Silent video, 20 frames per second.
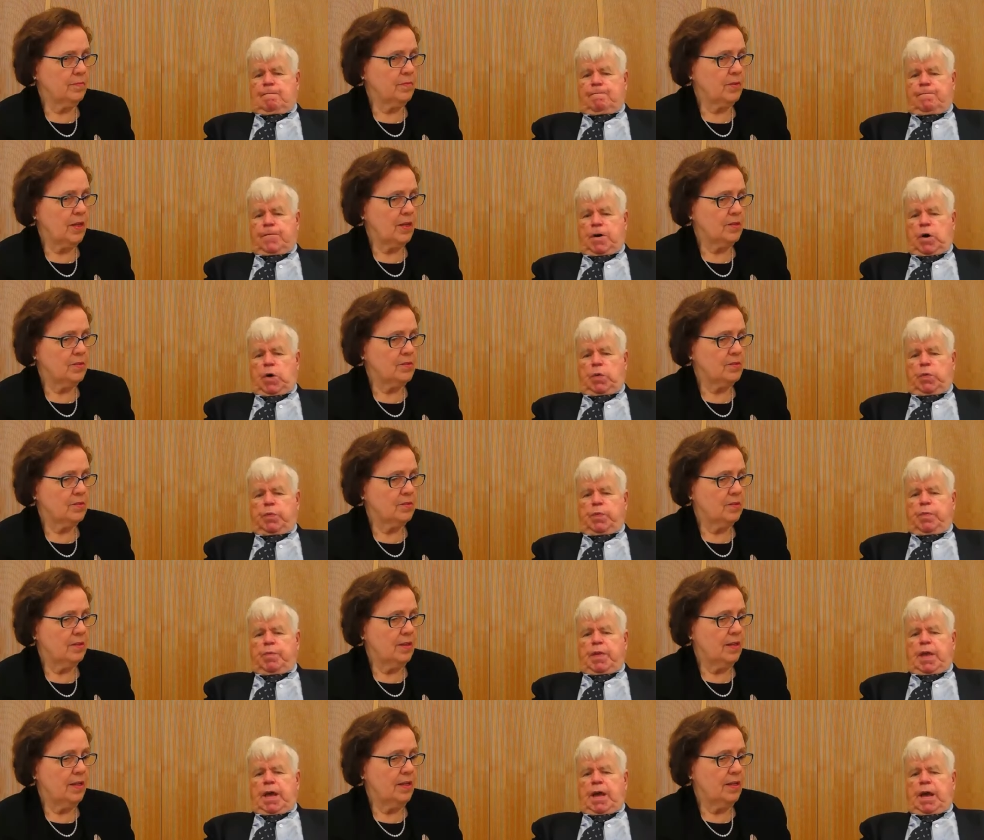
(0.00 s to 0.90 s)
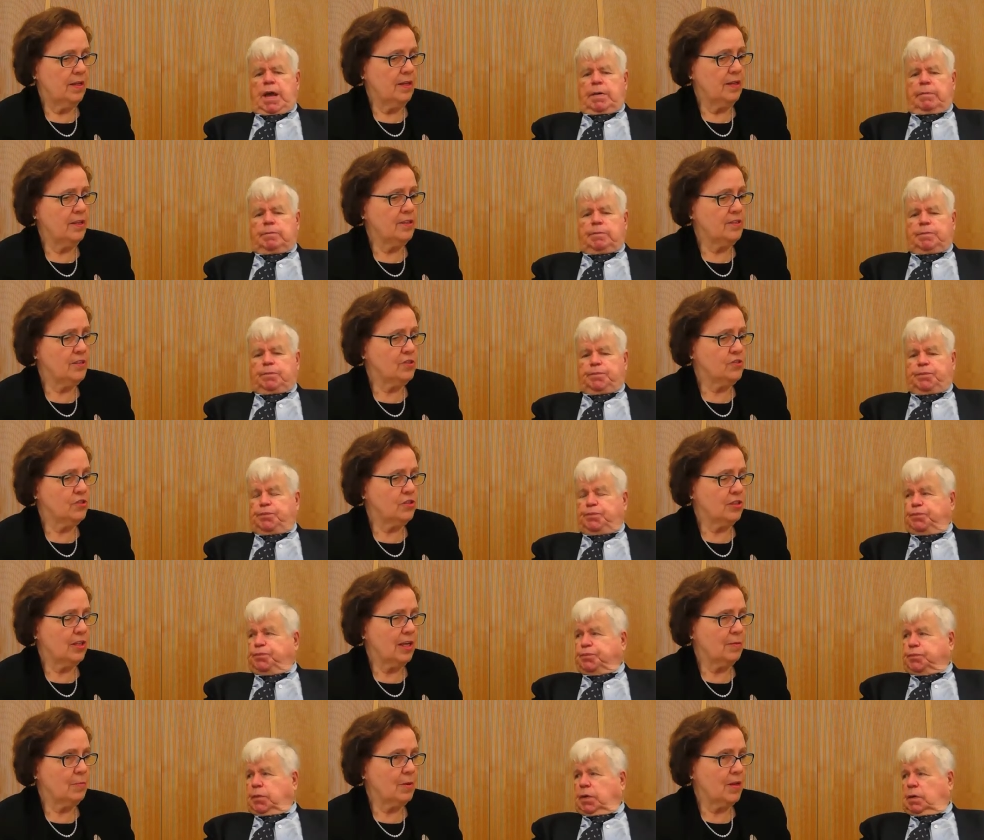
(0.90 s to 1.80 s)
Speaker 1: yes. vote. In
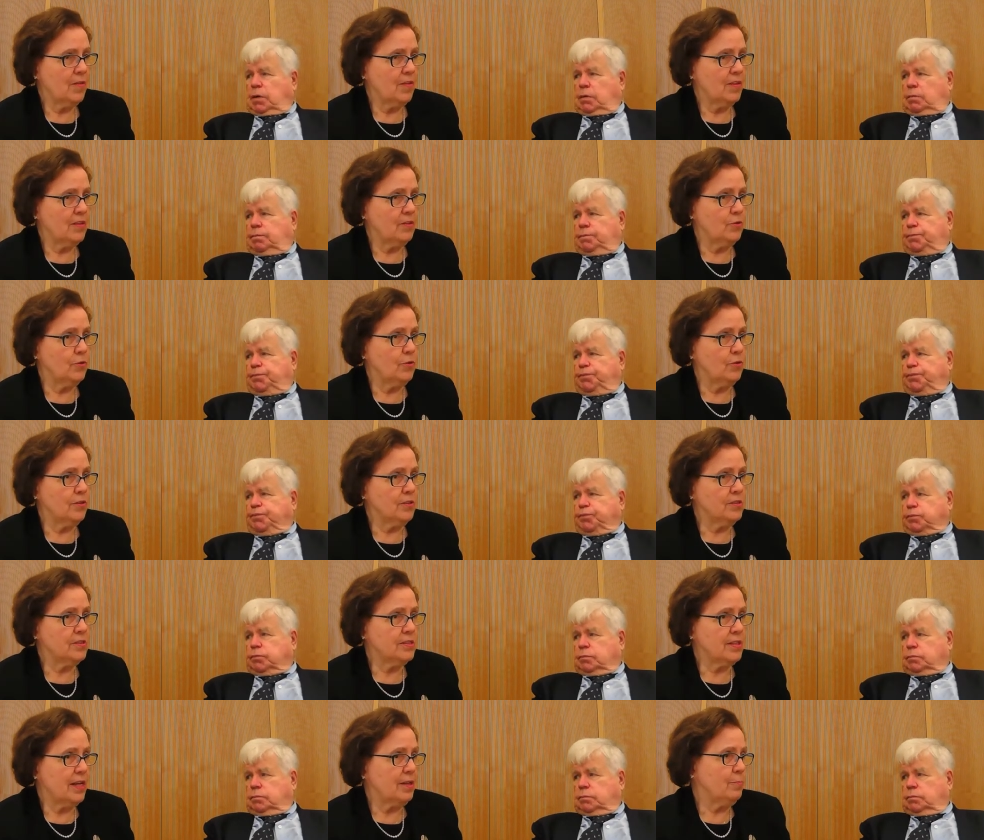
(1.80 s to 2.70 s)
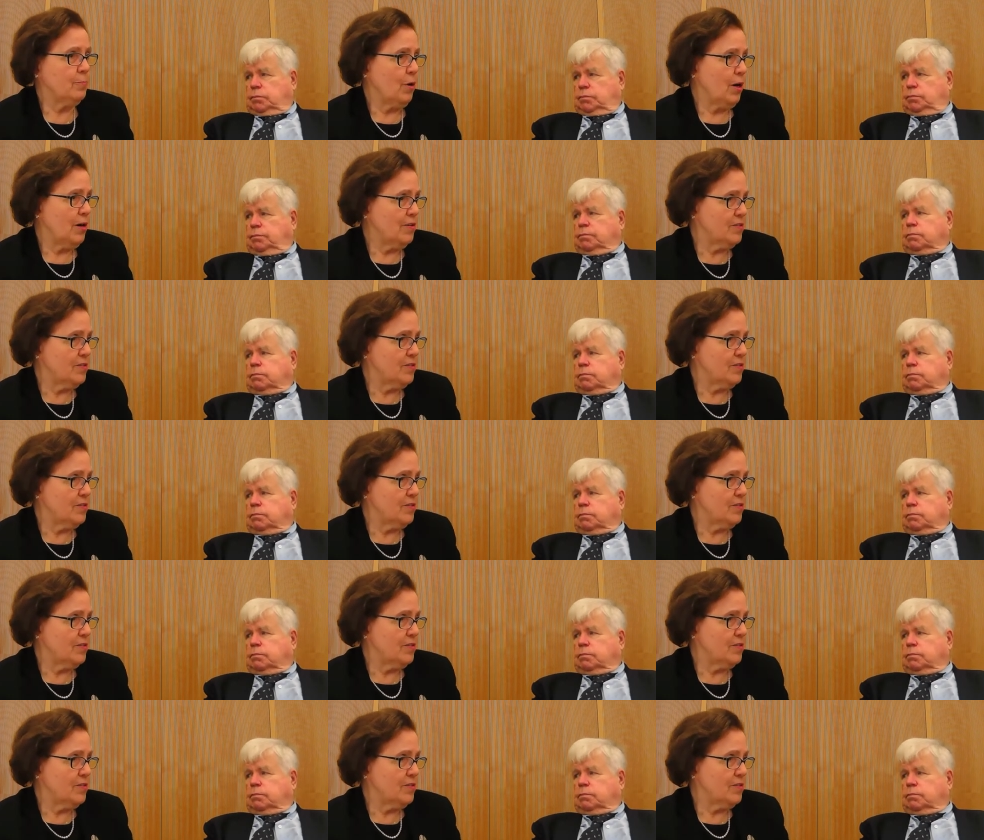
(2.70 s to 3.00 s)
addition, I'm on the New York State Bar